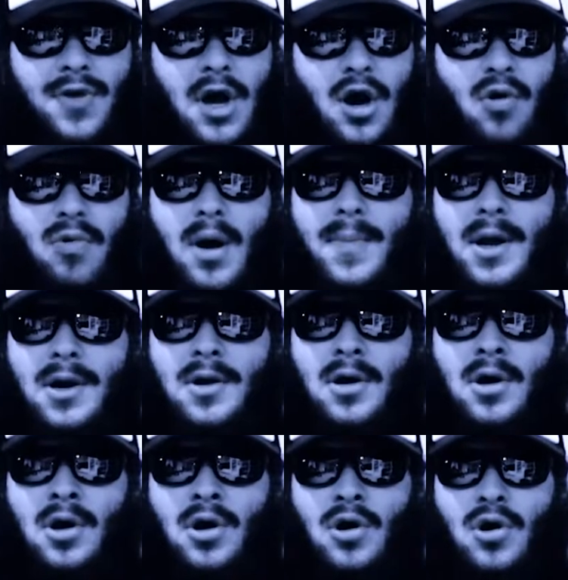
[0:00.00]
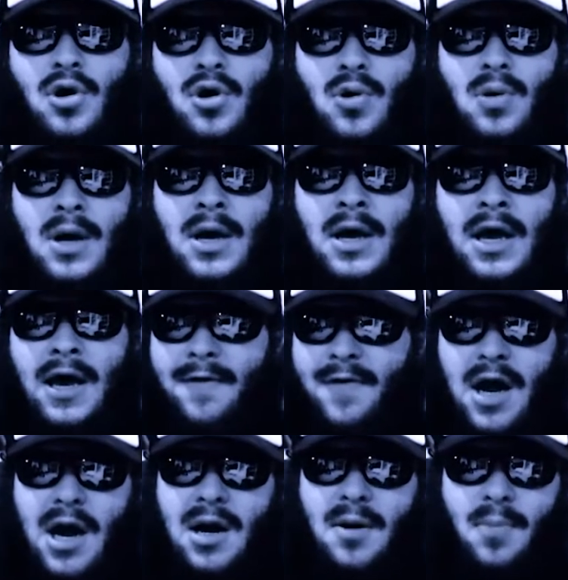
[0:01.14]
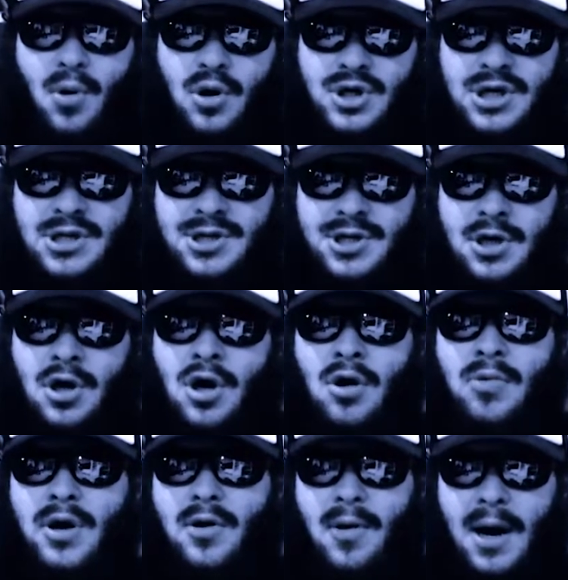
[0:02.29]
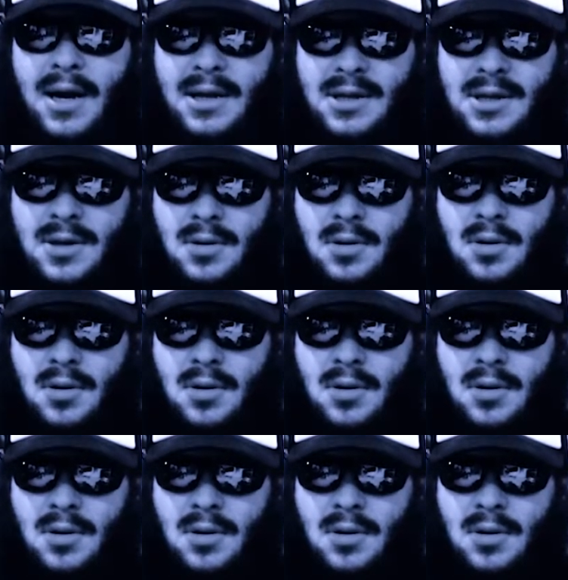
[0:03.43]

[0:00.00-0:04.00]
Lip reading: There are women who have gotten abortions who regret it.